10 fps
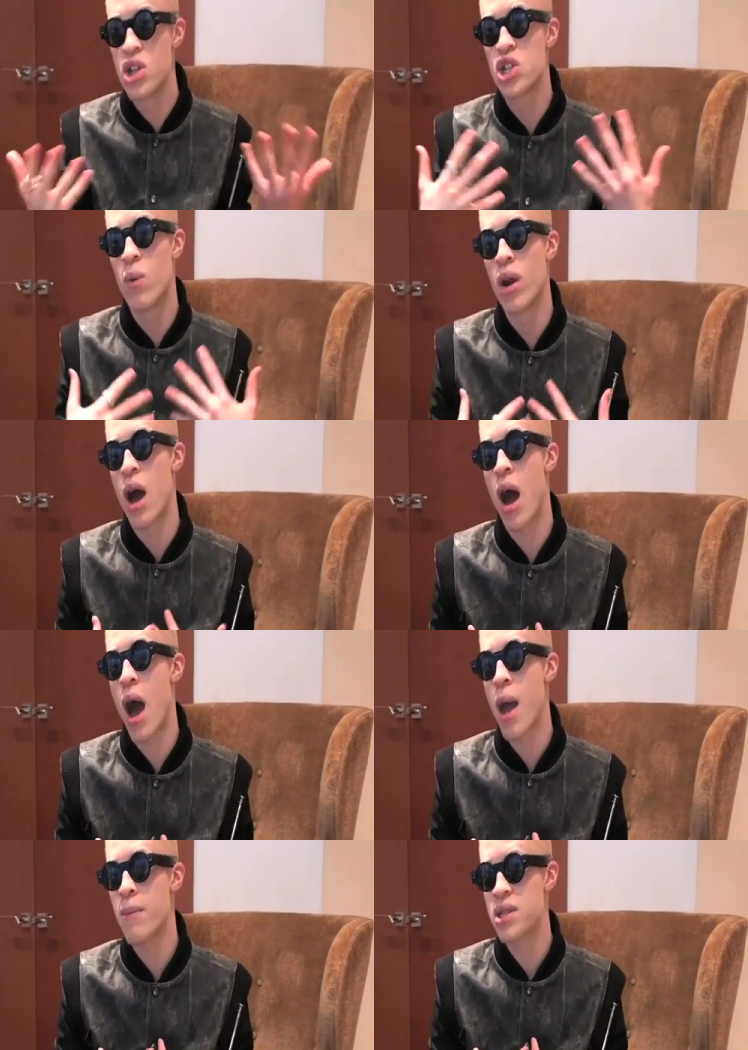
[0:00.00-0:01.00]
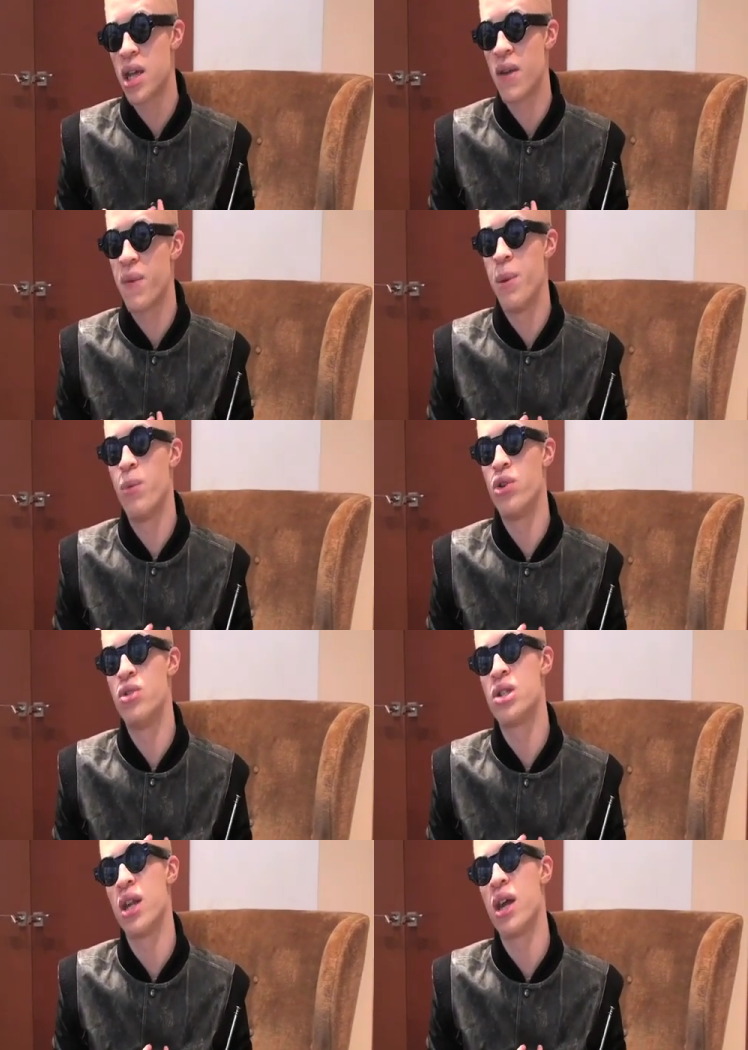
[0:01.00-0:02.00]
So what I'm saying for people to
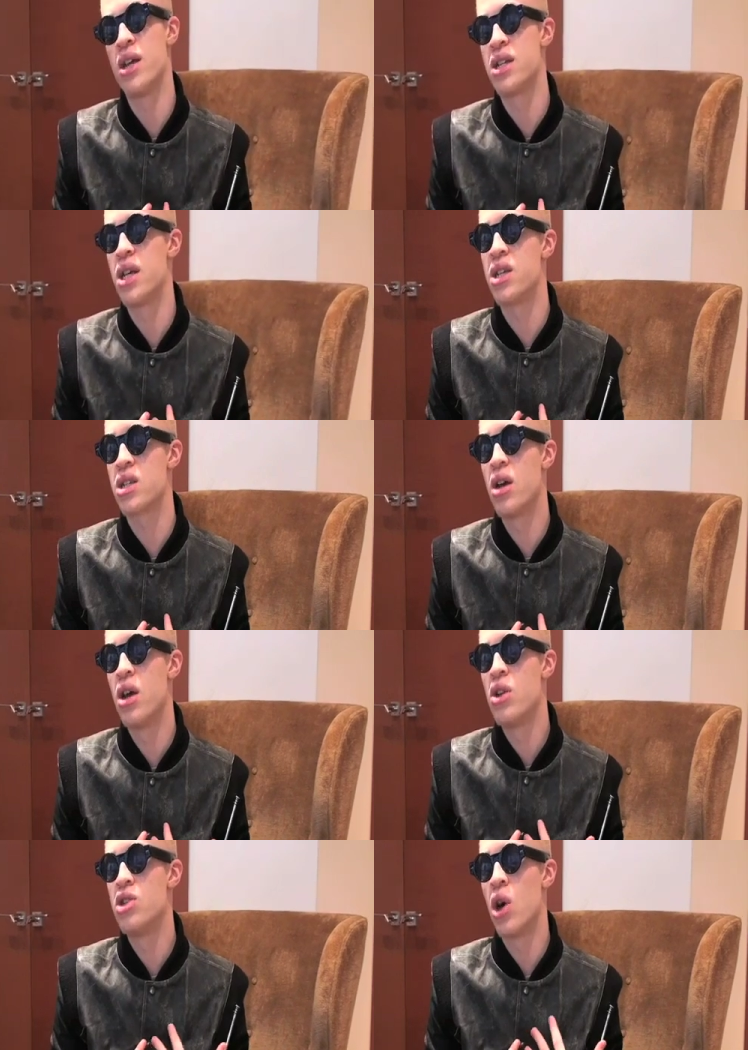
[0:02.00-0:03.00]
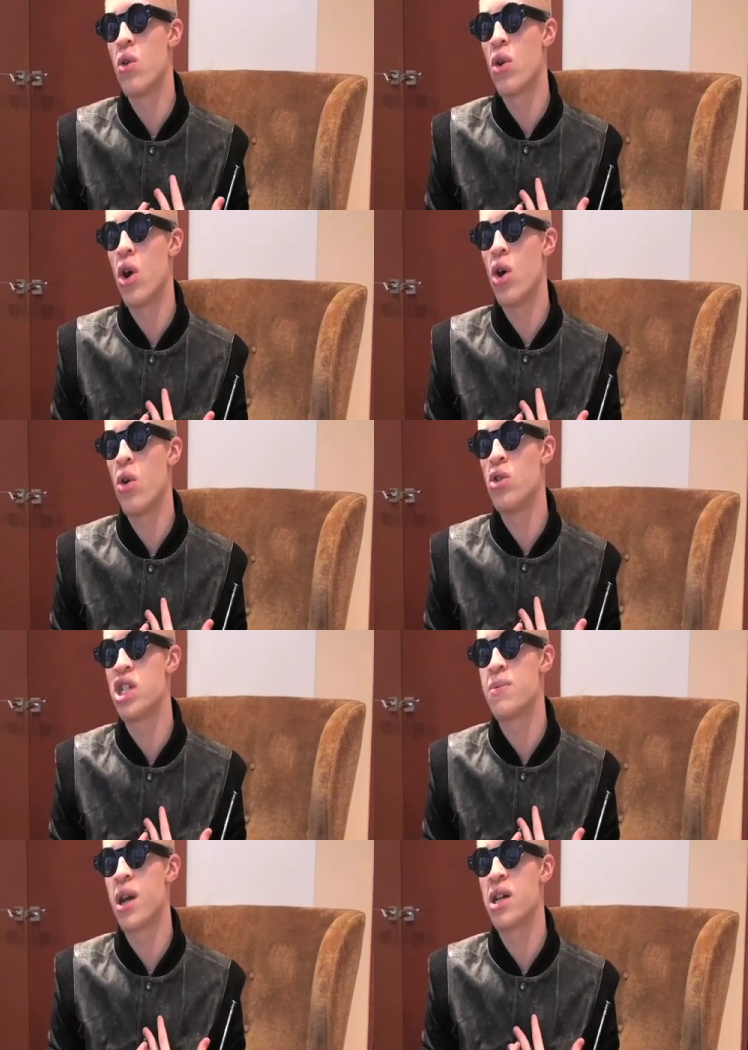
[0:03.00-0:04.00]
do today is this, don't go
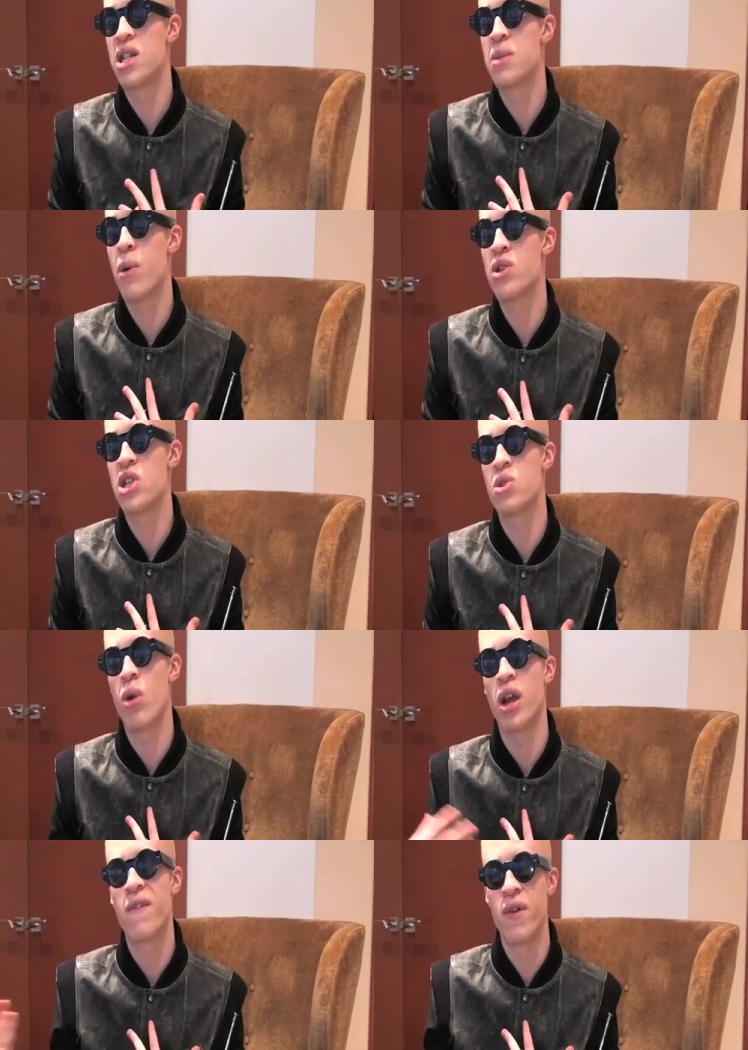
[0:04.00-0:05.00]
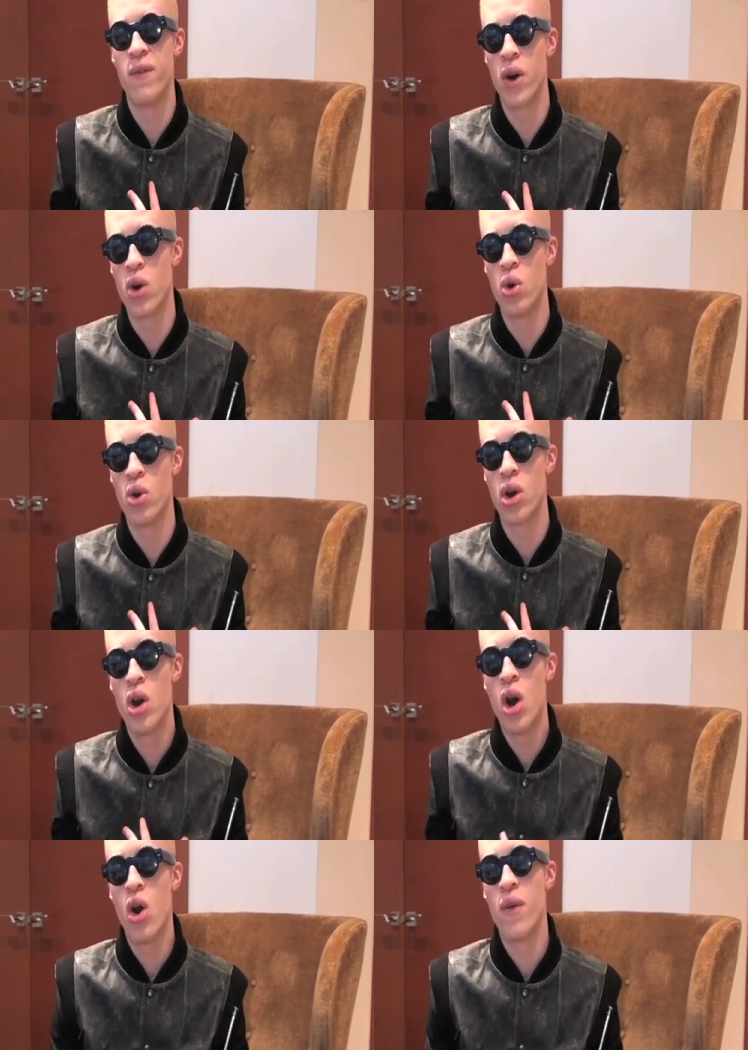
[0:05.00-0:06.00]
just because this person is working for Vogue
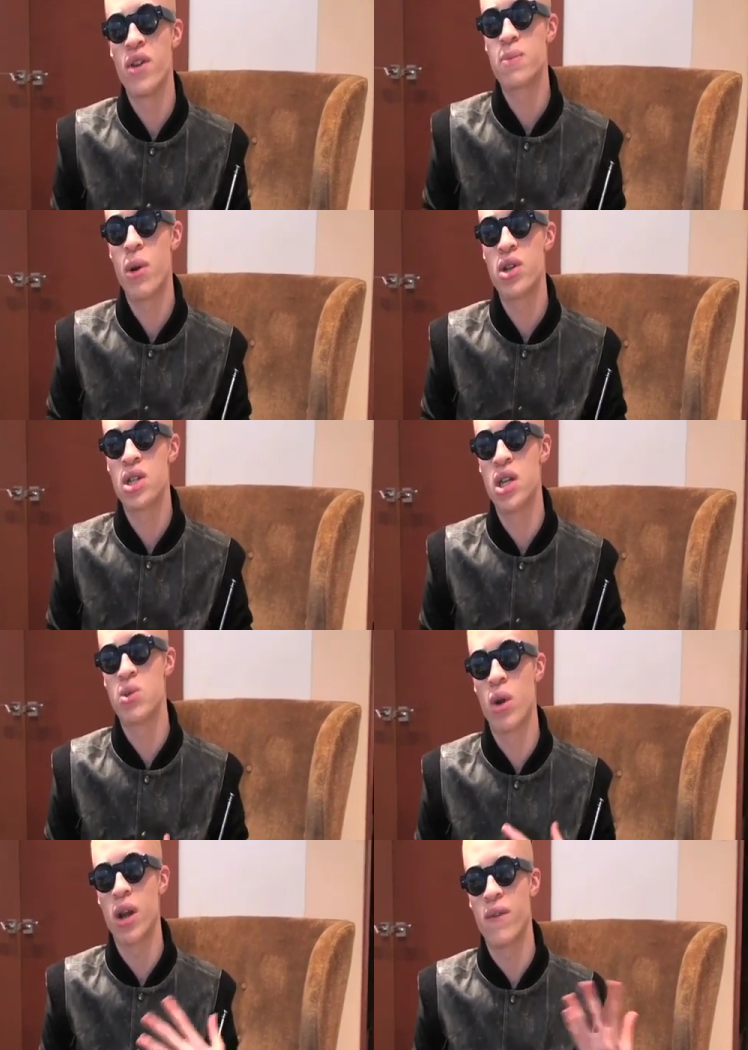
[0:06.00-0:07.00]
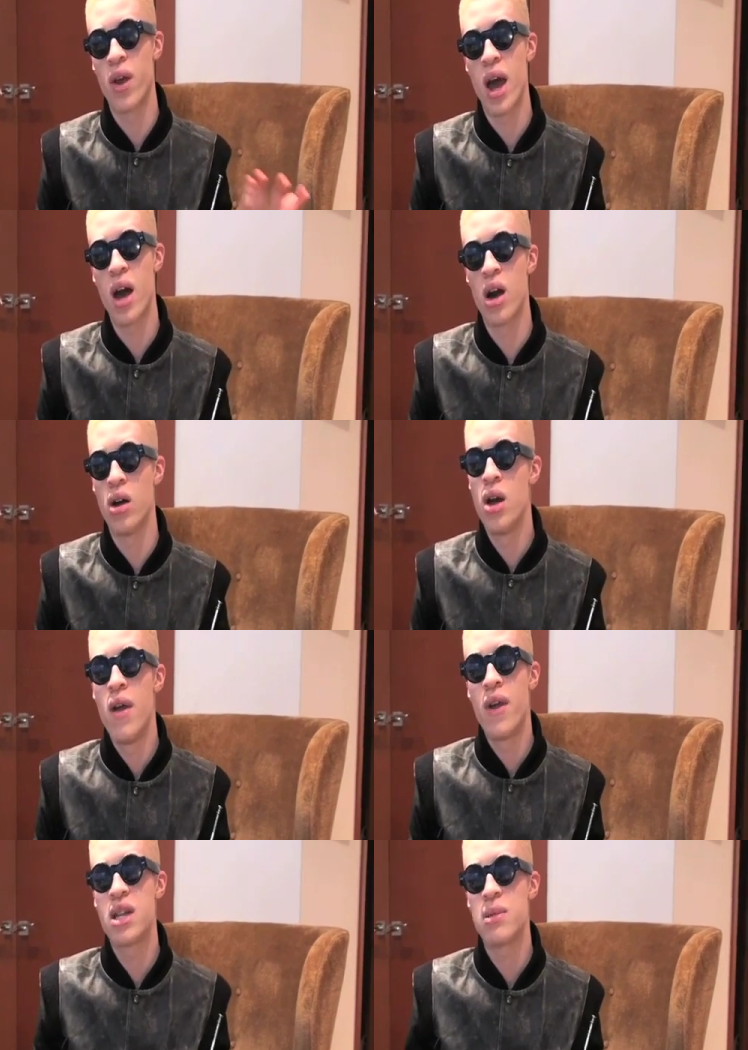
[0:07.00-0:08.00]
or this person is working for Elle,
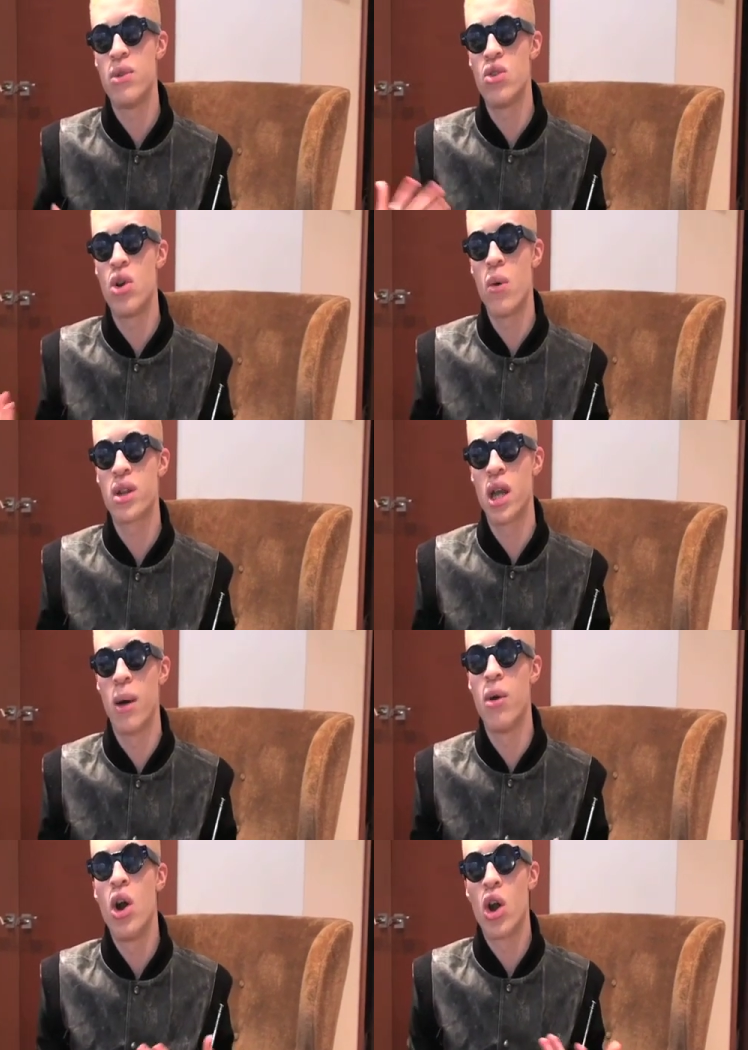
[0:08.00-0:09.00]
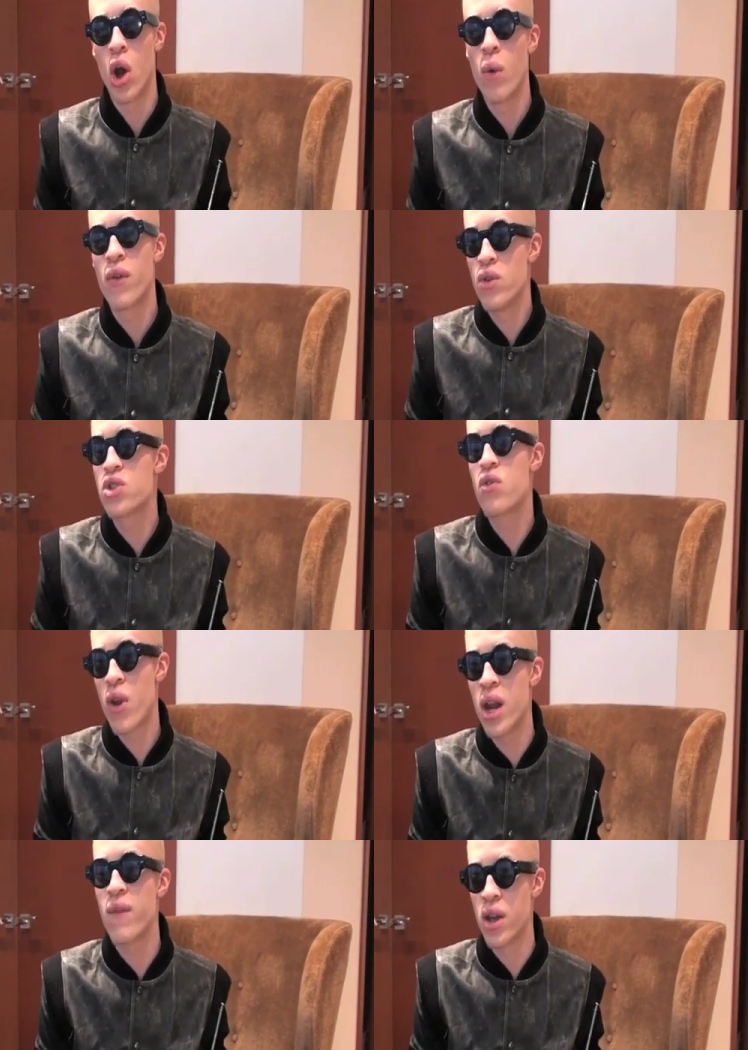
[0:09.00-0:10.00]
that doesn't mean you go with them. Go with who's
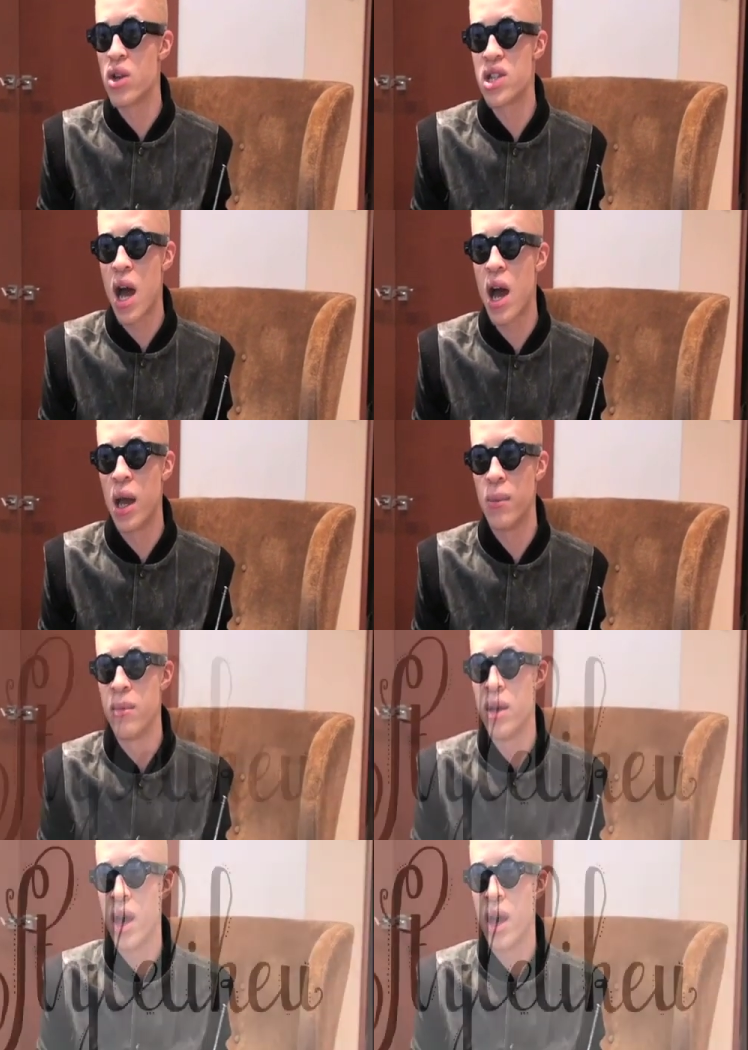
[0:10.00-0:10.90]
creative in your time